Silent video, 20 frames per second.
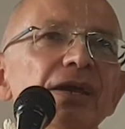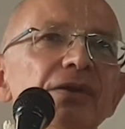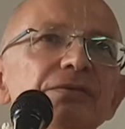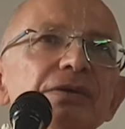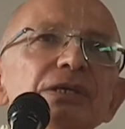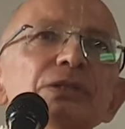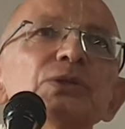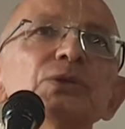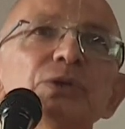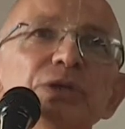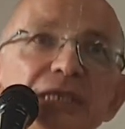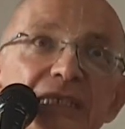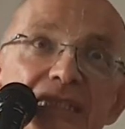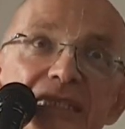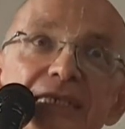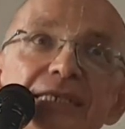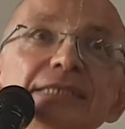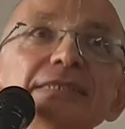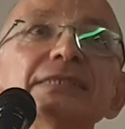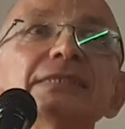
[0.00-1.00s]
We are doing
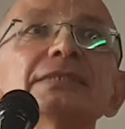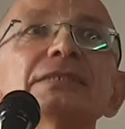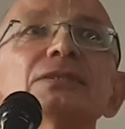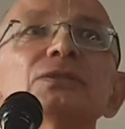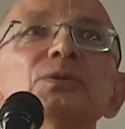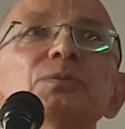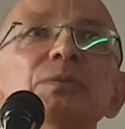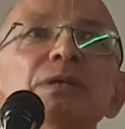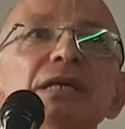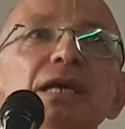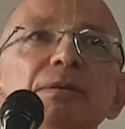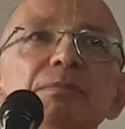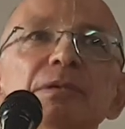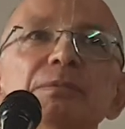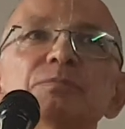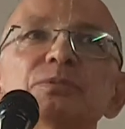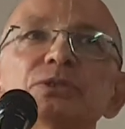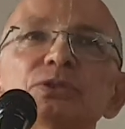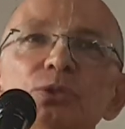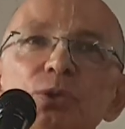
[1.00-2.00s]
this to become
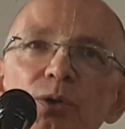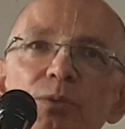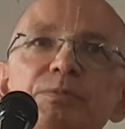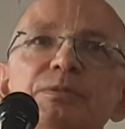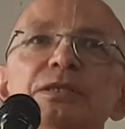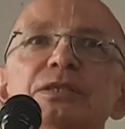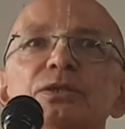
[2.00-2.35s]
absorbed